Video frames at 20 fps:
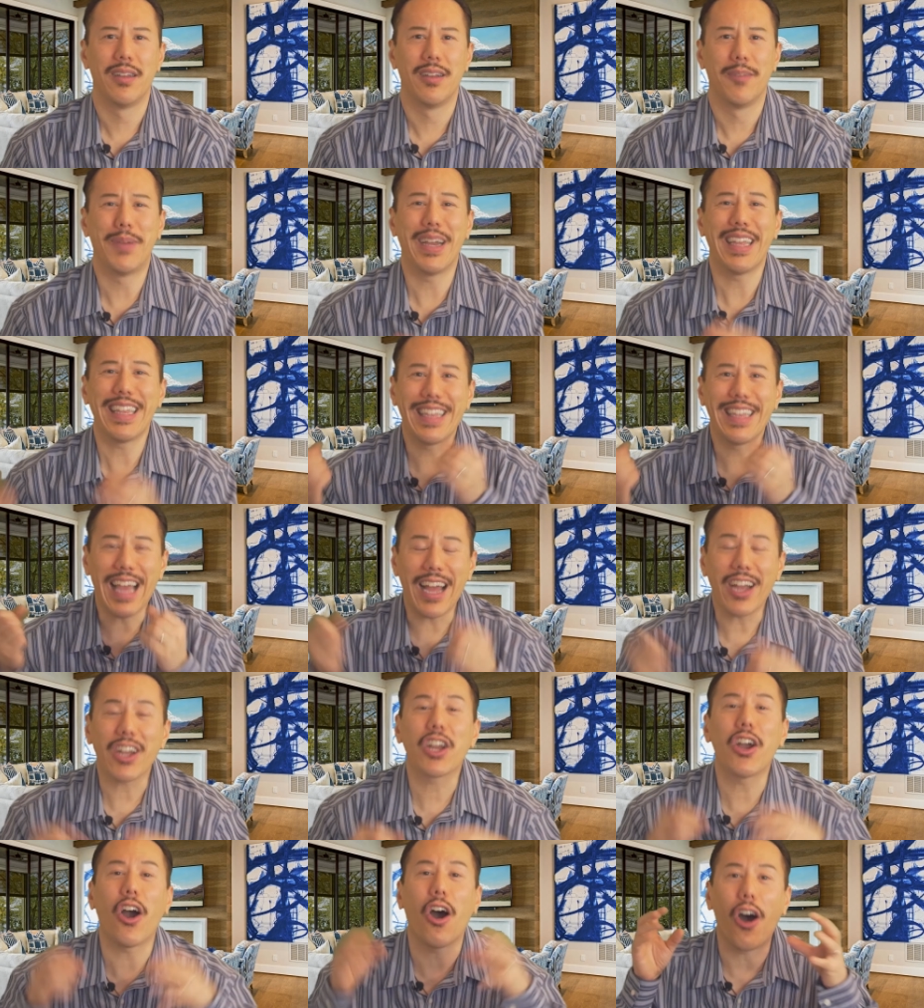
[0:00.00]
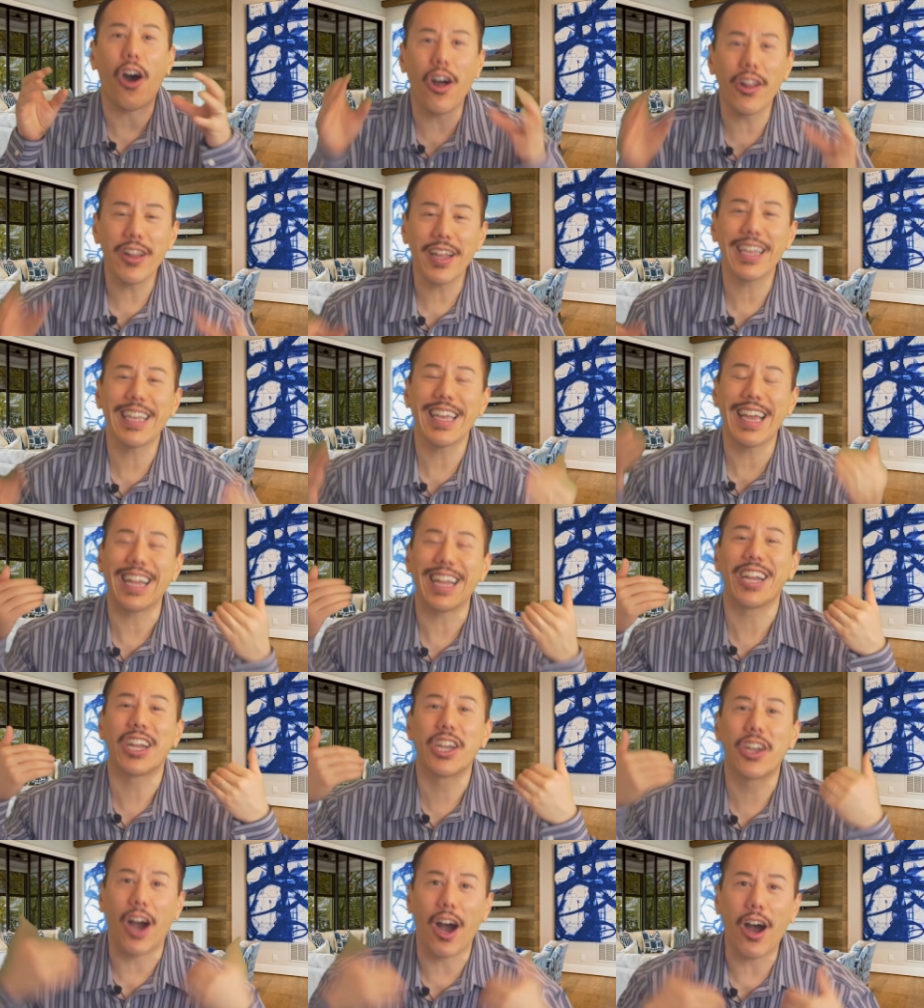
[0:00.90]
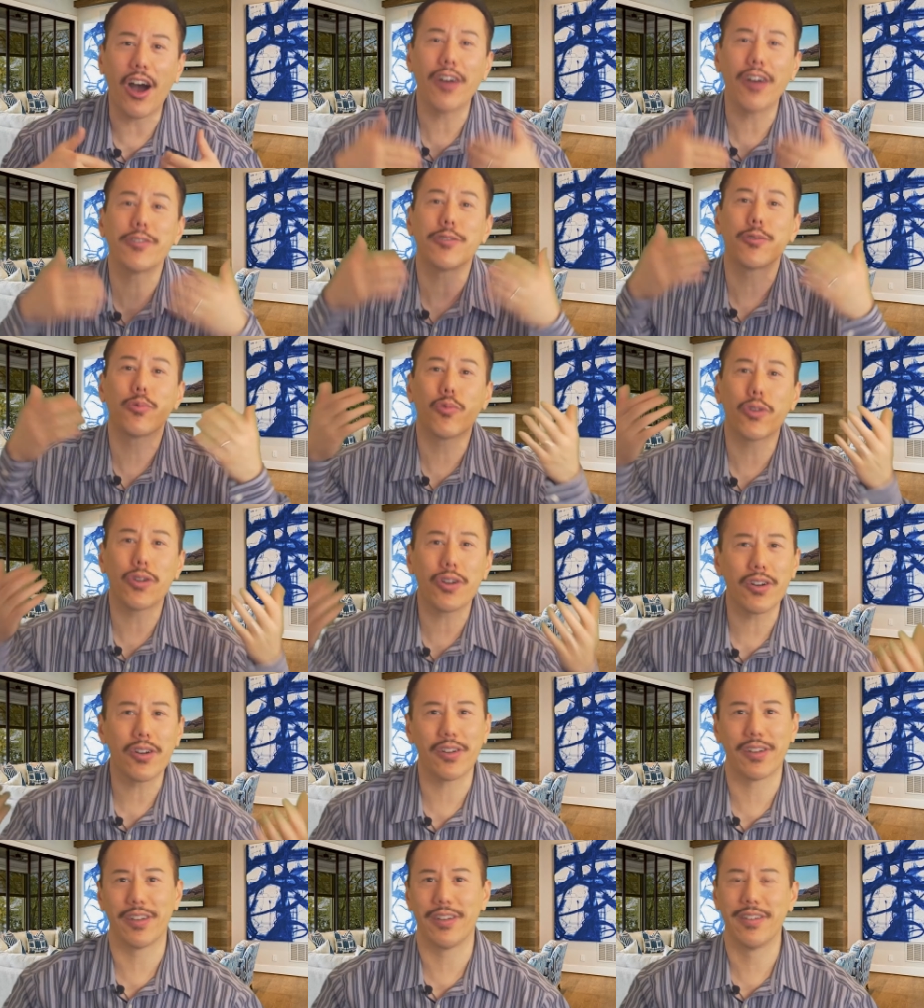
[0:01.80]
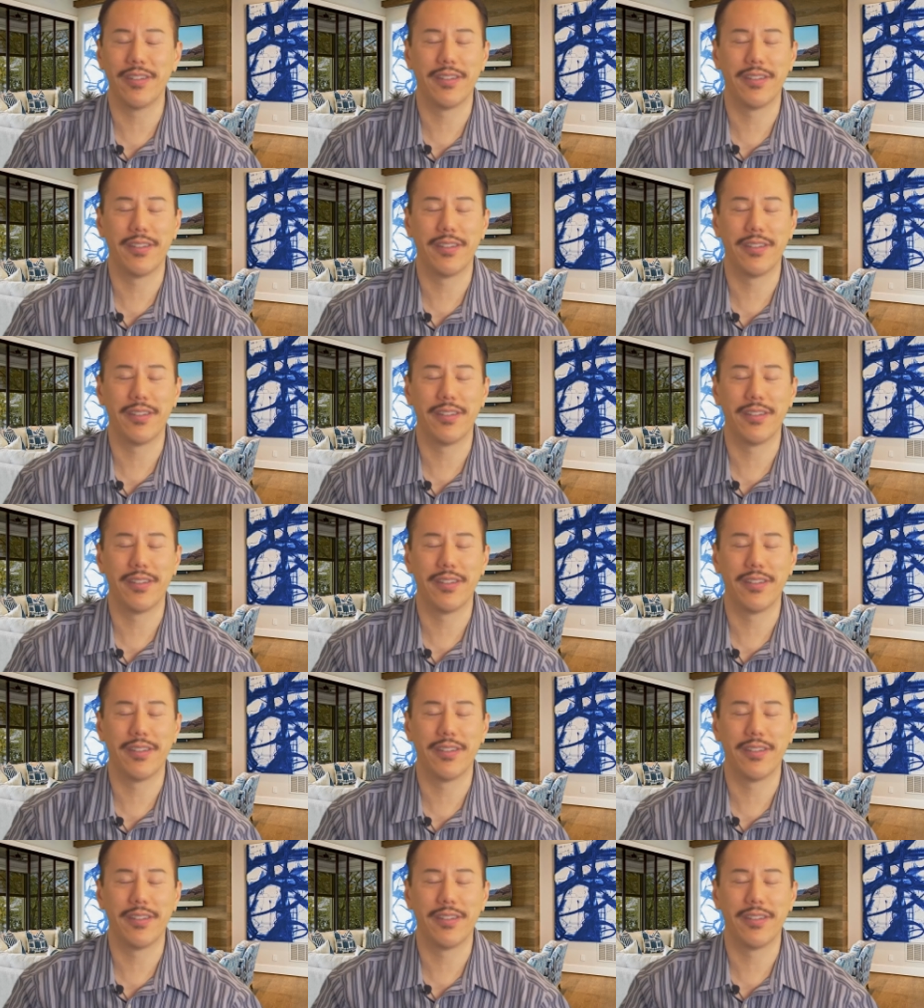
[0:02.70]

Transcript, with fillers: but yet calling it god's word